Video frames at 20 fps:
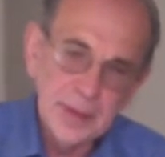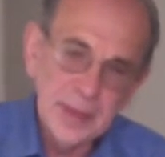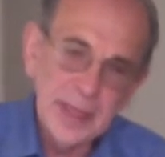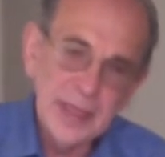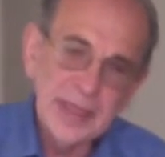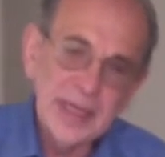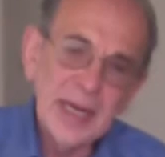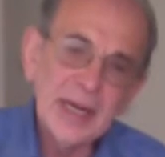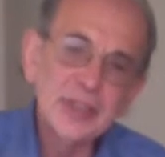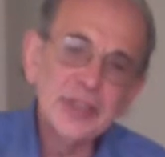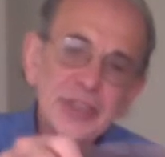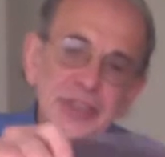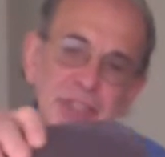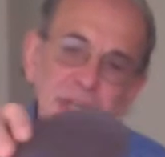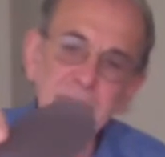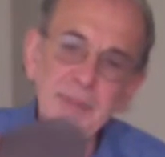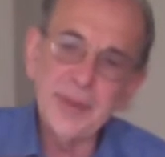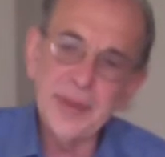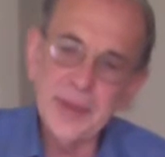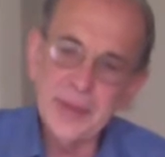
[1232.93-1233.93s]
And now
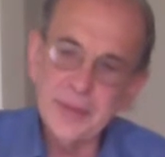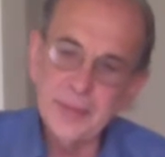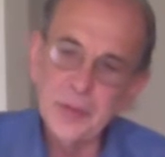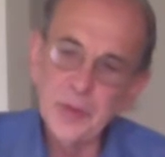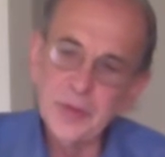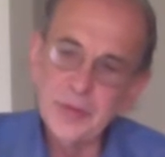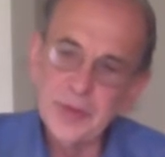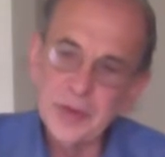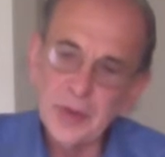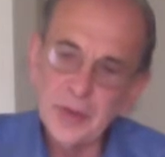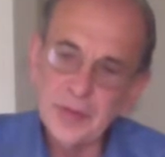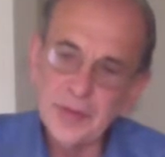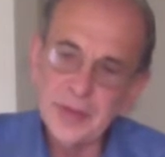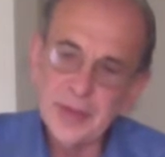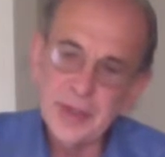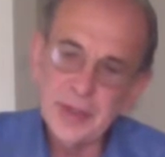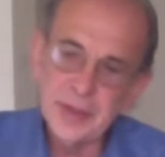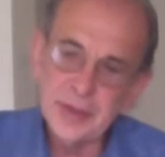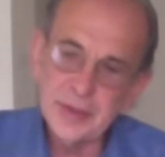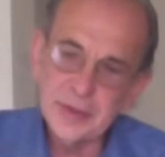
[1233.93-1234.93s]
jump it, move it over
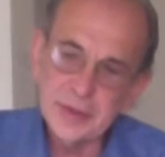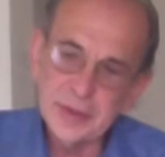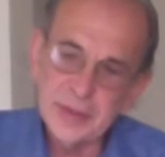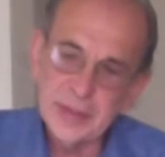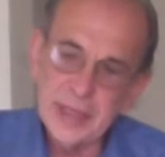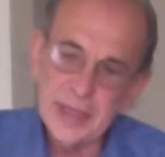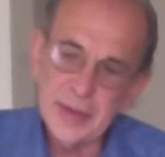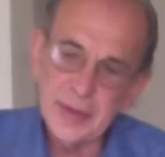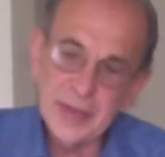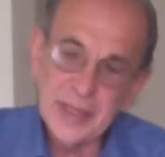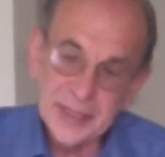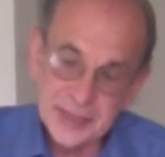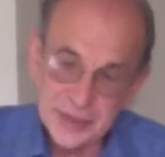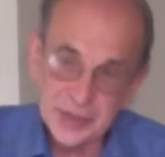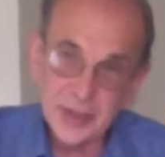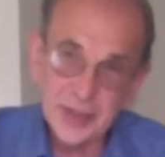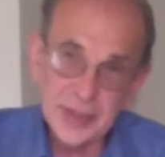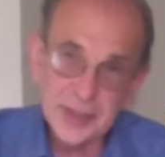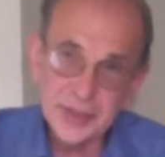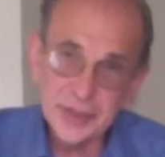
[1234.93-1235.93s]
here. Now it's
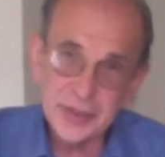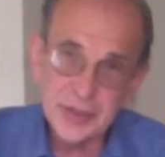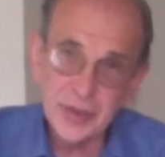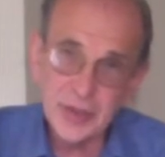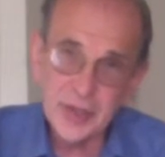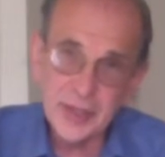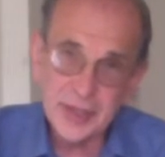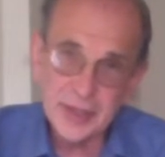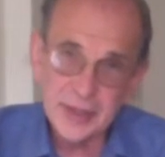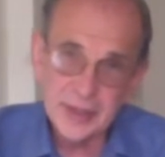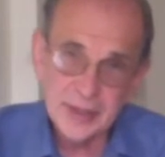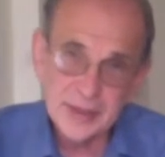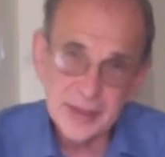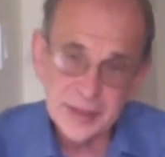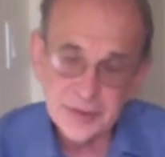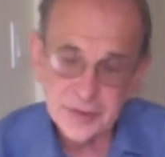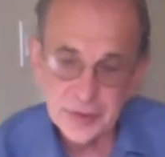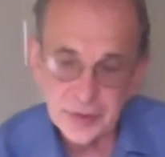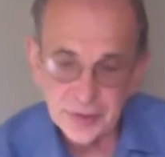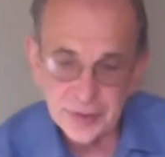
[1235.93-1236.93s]
on its target, and
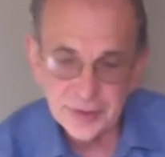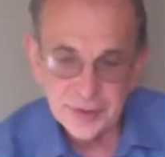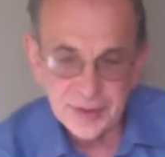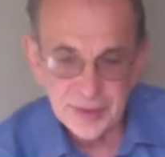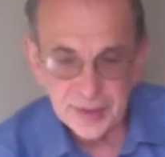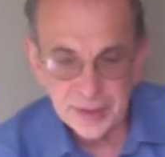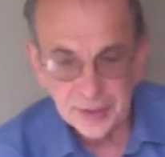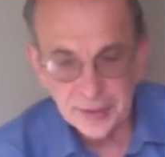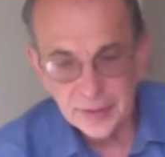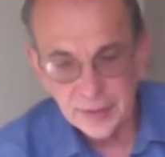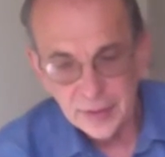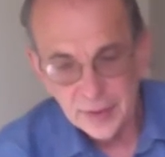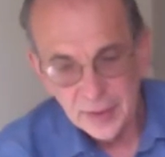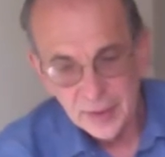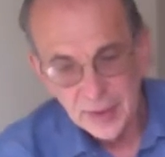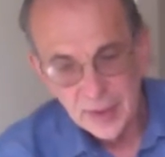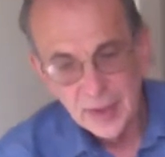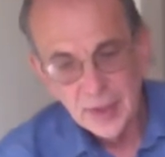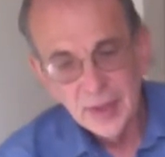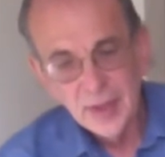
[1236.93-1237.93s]
that's a good thing.
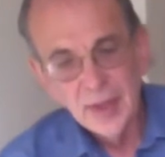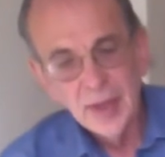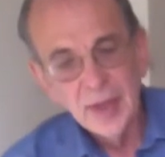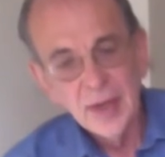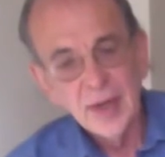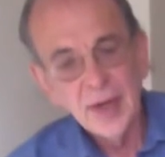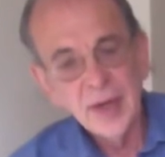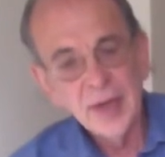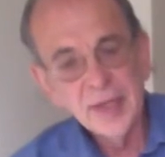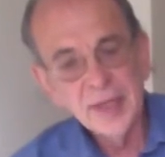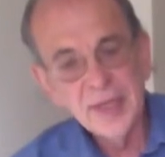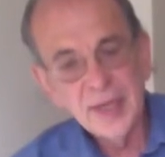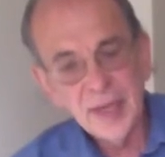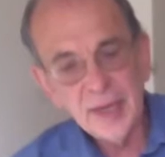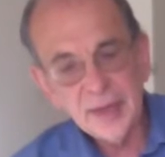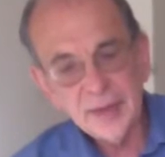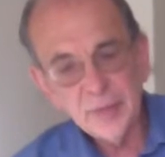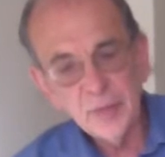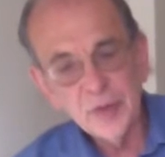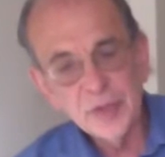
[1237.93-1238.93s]

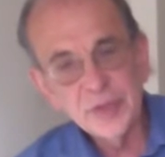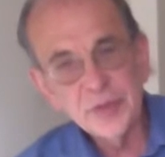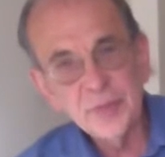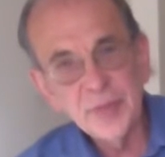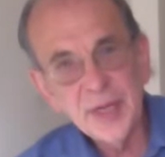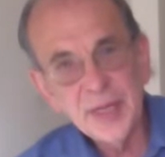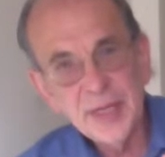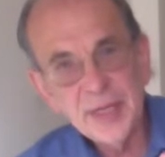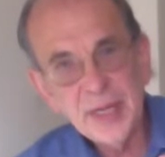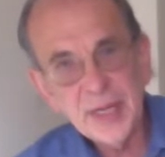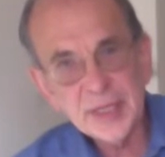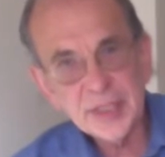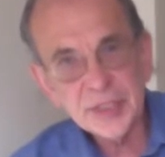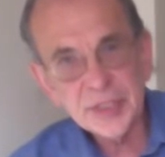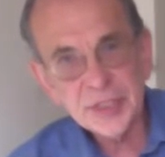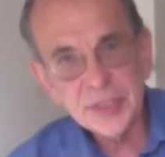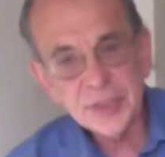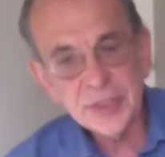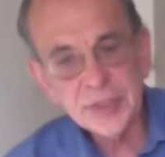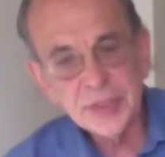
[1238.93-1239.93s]
Again, what's my
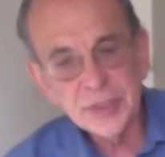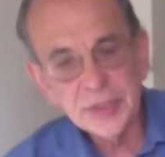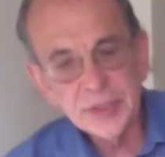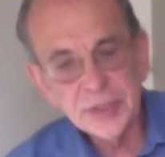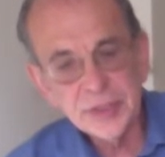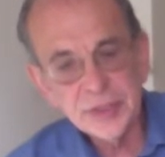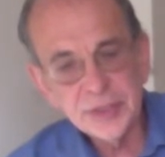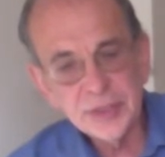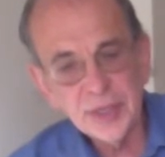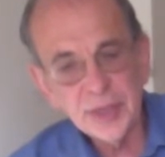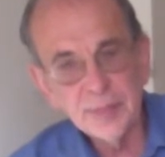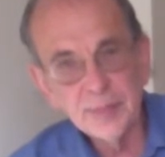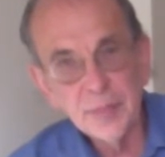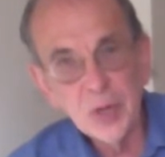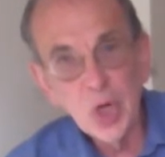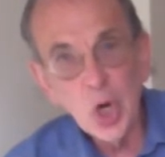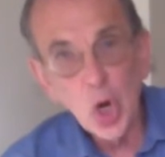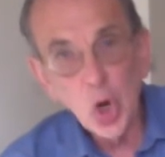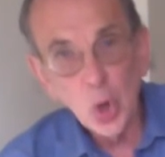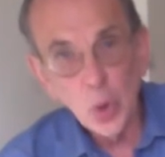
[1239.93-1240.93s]
next
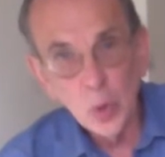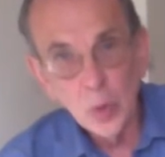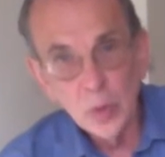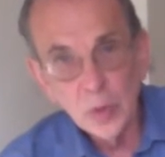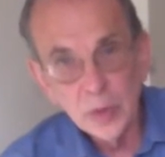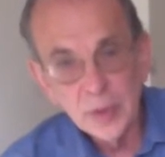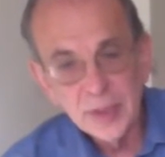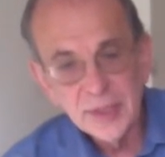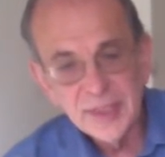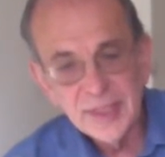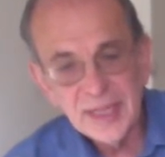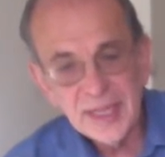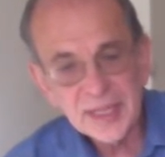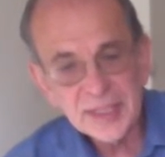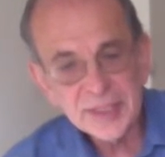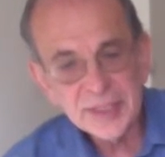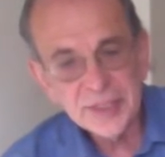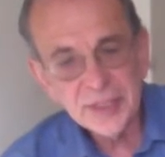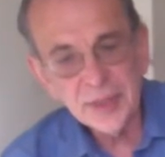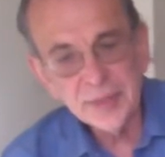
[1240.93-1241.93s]
sub-goal?
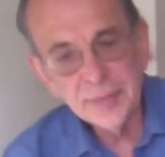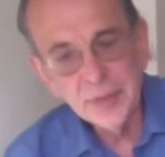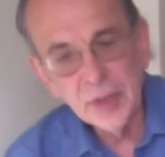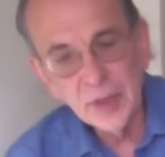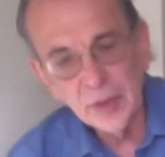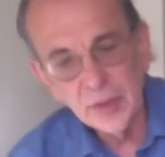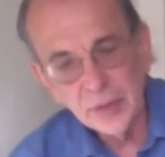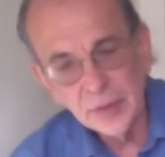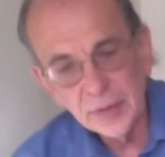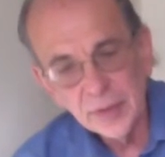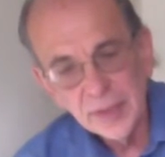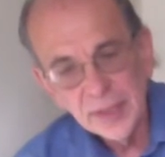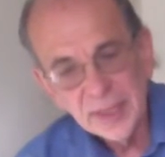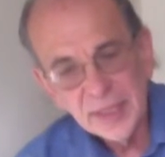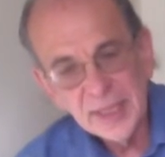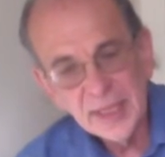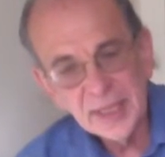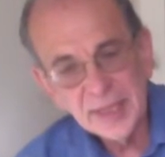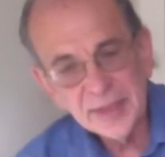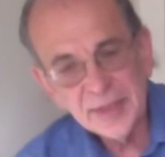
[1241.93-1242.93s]
Next sub-goal,
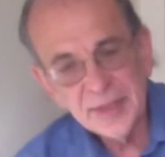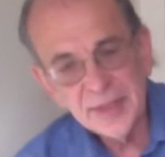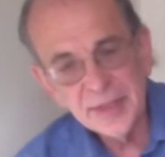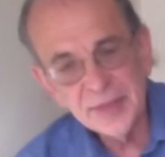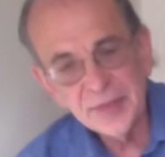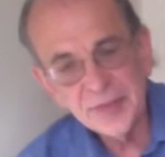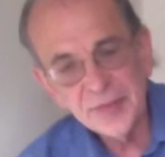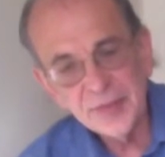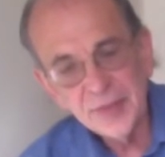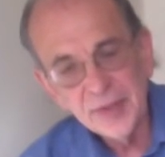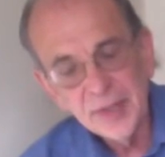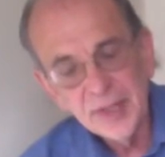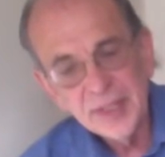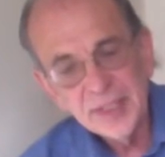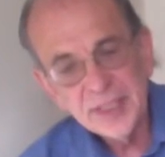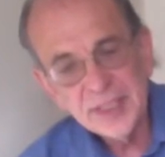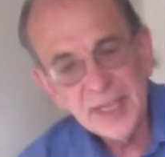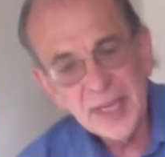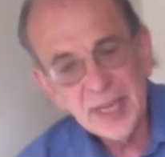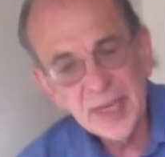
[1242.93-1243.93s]
get this
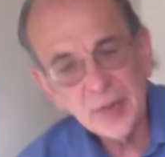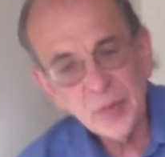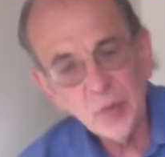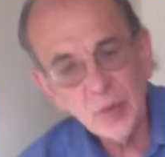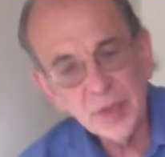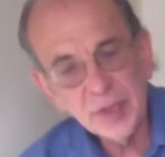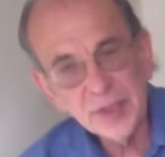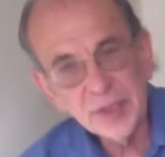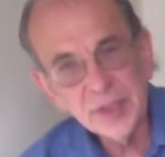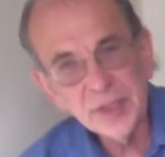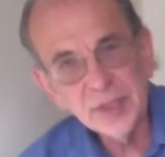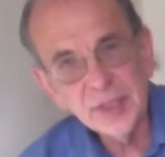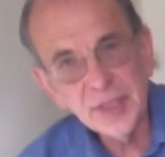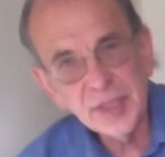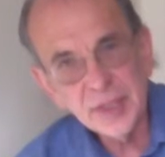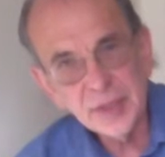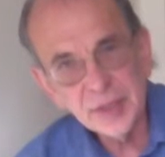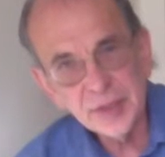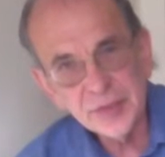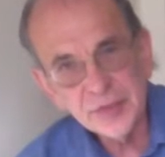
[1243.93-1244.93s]
tan one
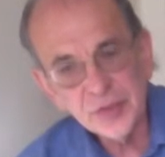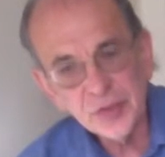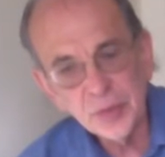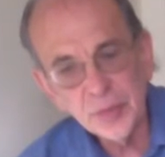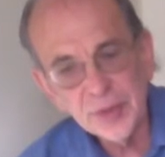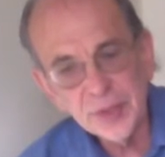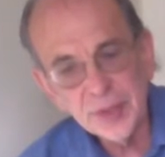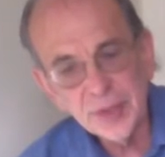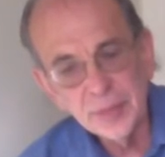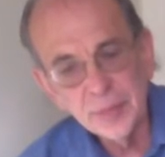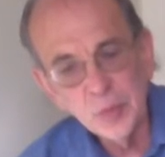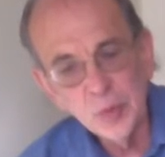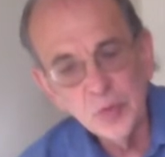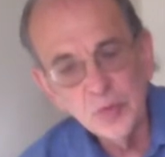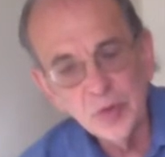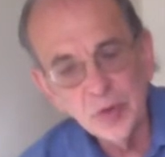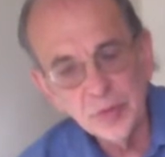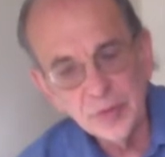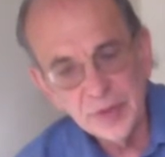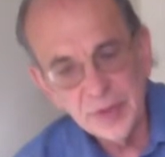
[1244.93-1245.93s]
clear so it can move
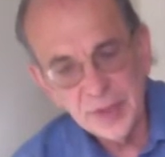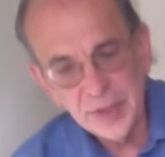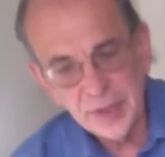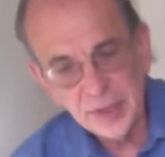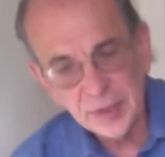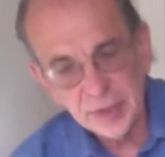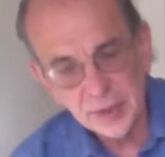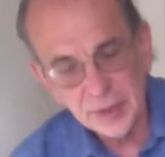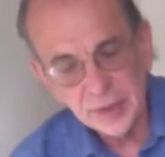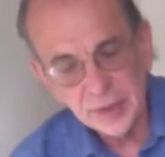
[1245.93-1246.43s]
over here.